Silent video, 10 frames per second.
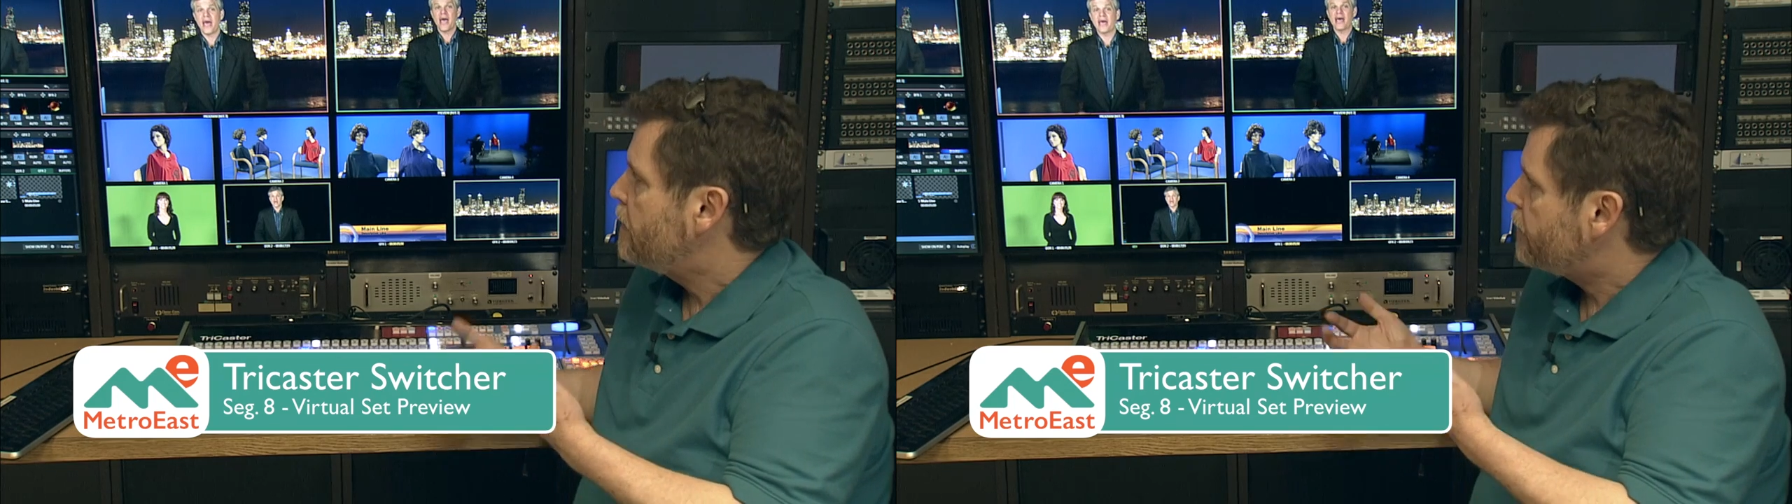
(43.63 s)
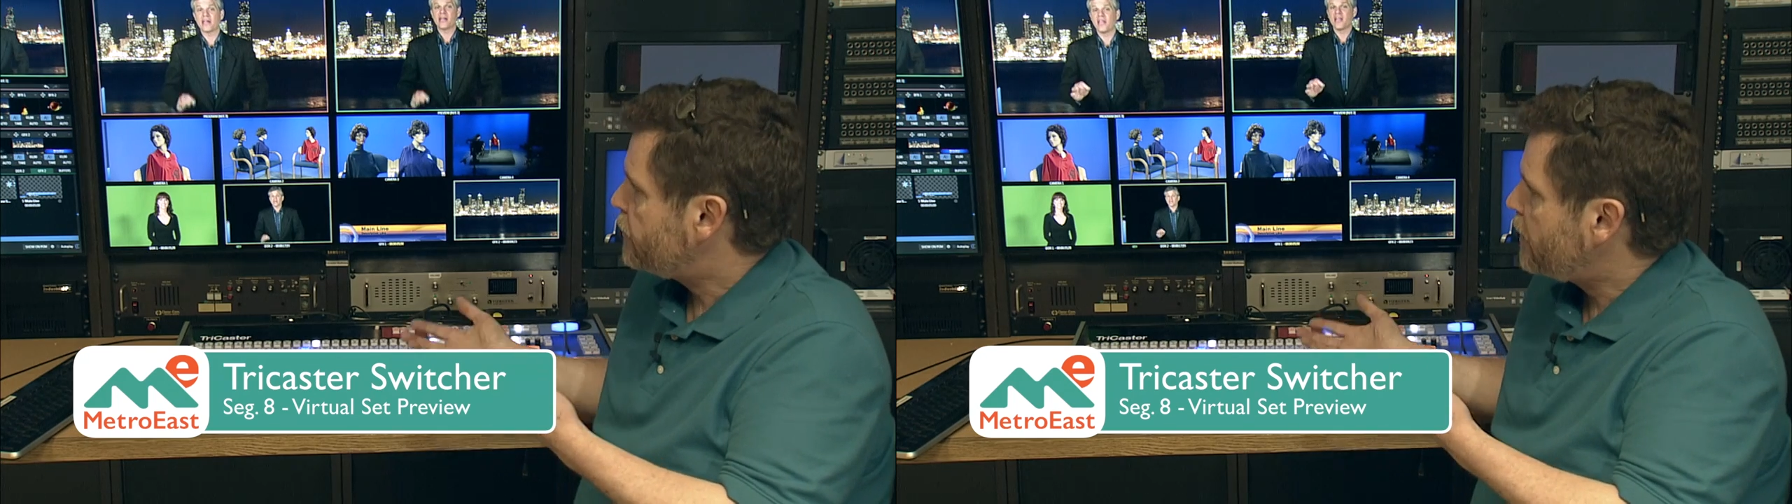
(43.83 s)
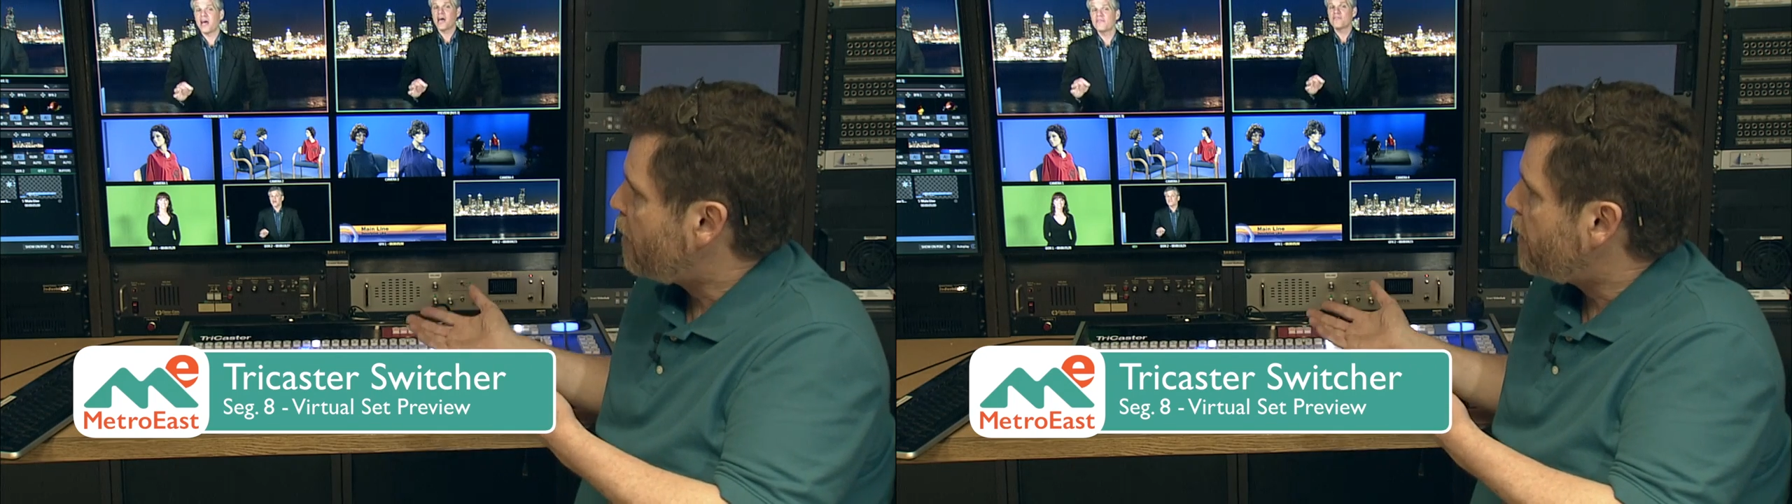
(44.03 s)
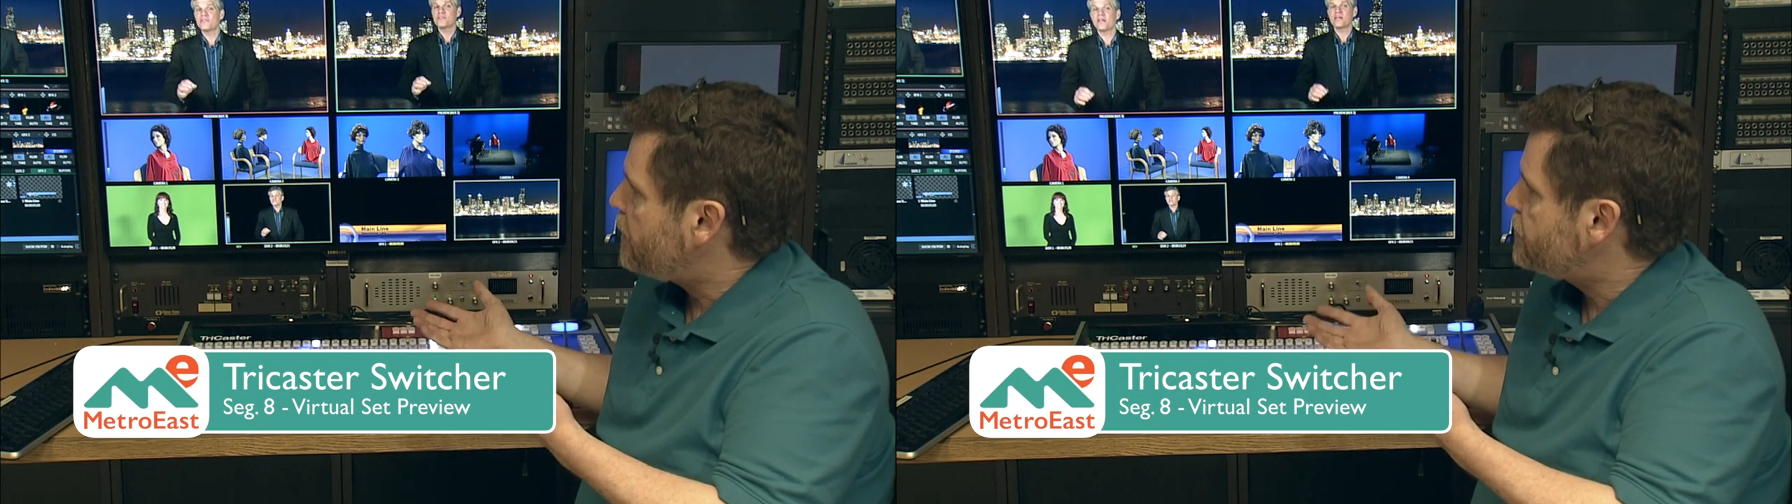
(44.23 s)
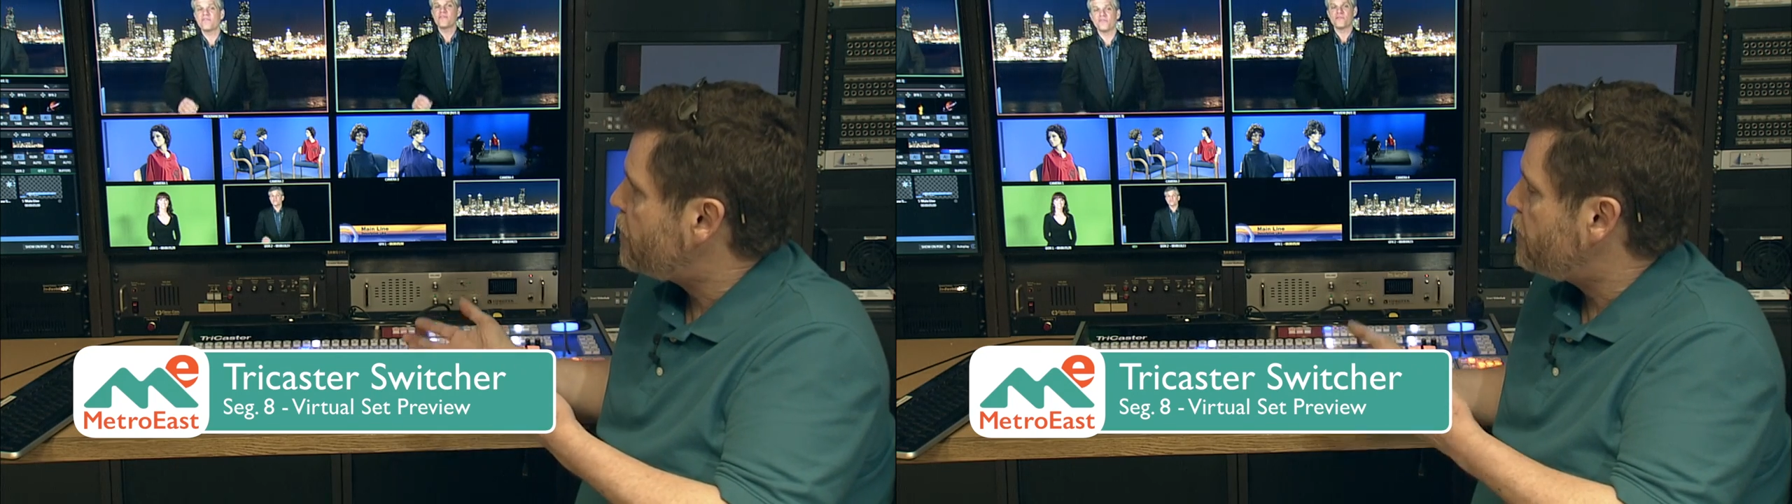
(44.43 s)
First thing I wanted
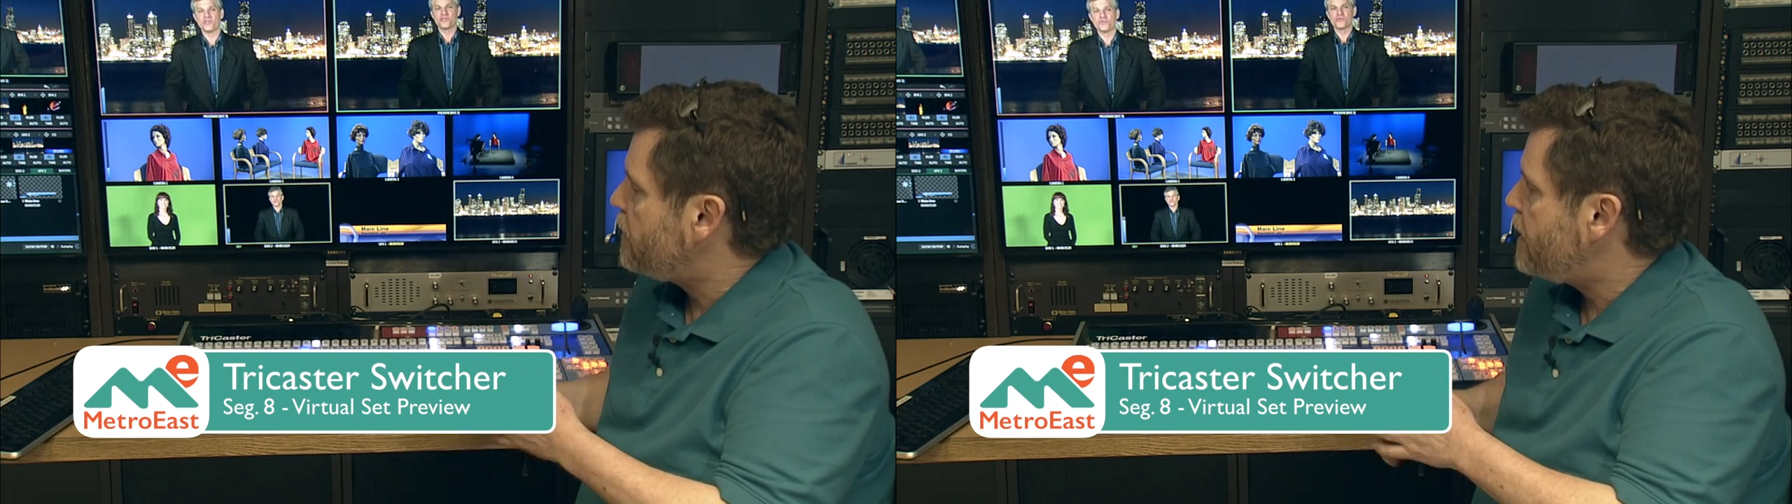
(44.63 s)
to show you